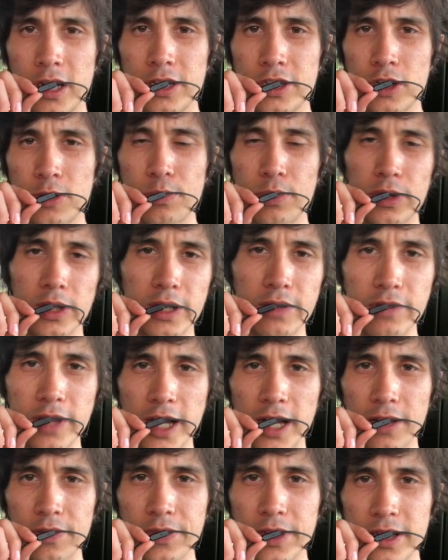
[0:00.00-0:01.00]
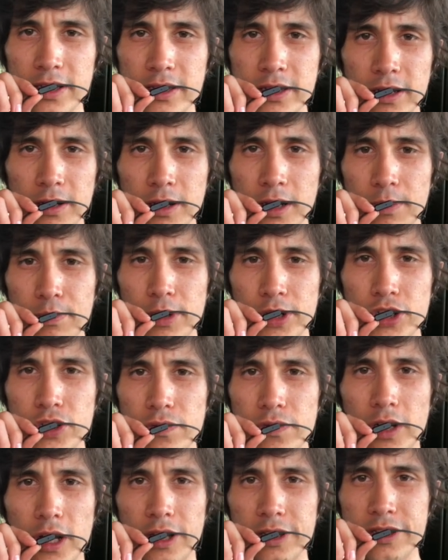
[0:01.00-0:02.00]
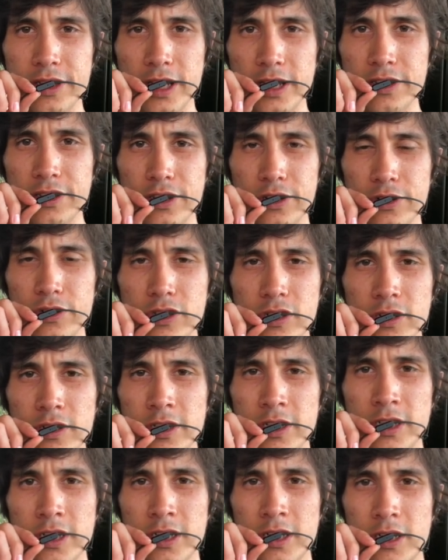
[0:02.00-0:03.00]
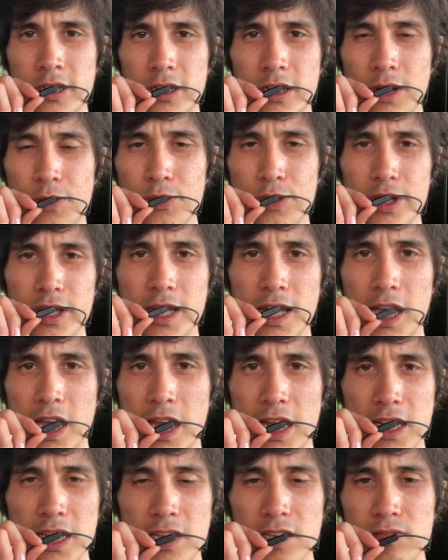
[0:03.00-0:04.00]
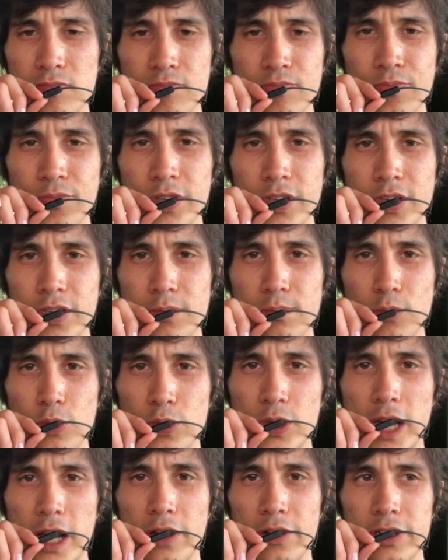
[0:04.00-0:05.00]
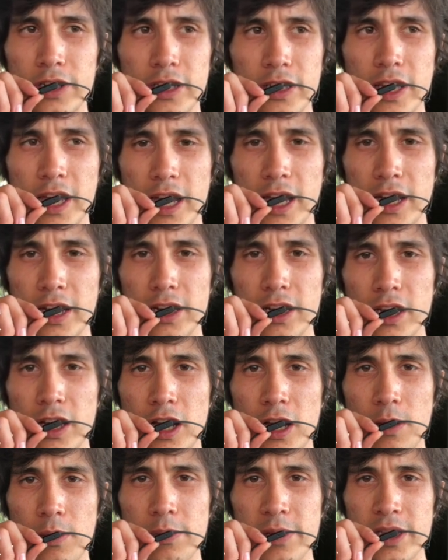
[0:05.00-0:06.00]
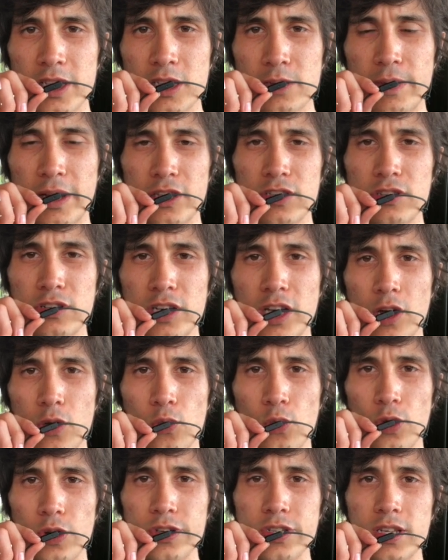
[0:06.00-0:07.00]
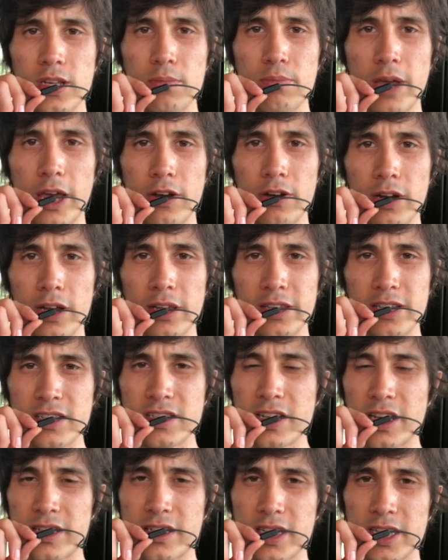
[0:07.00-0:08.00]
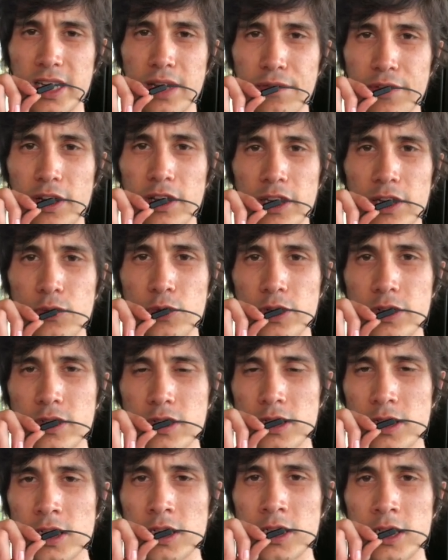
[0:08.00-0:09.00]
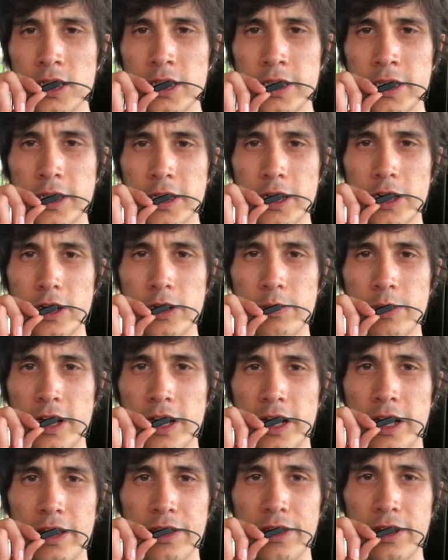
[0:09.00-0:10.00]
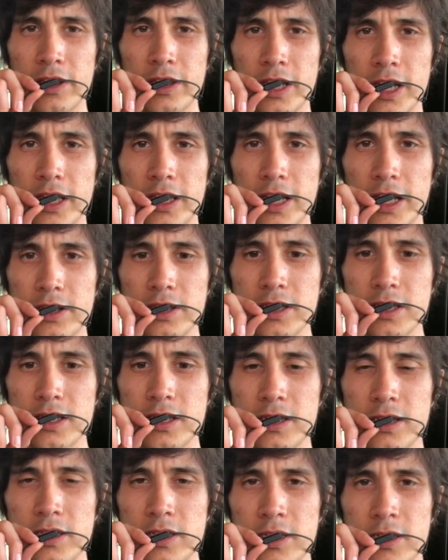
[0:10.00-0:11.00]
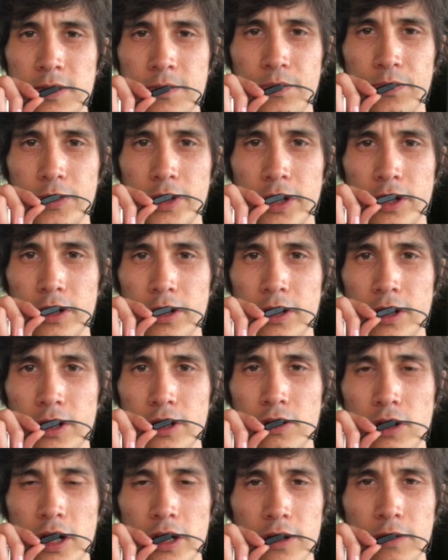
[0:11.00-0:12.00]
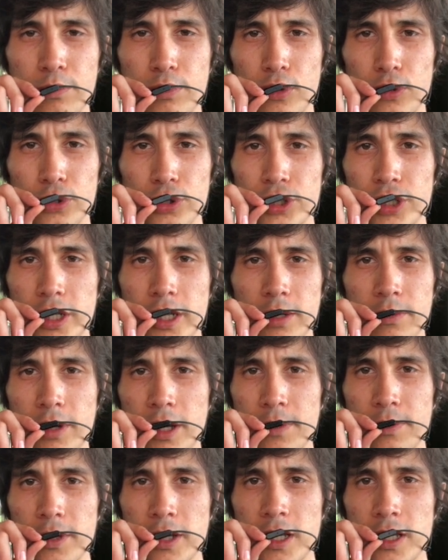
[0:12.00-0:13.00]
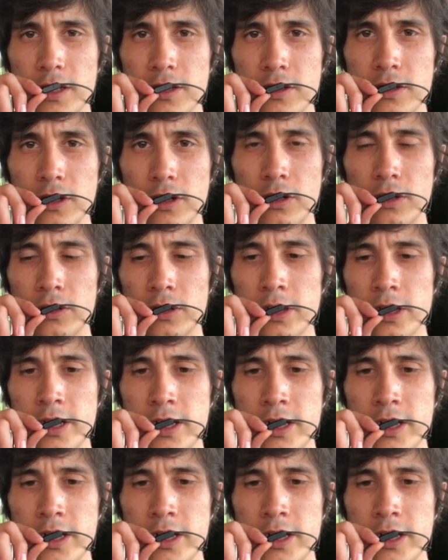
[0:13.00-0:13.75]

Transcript: Don't believe that. That's a bunch of nonsense. There's not really any modality that expects you to get worse and better, at least not significantly worse. I think that's a crock of bullshit, in my opinion. So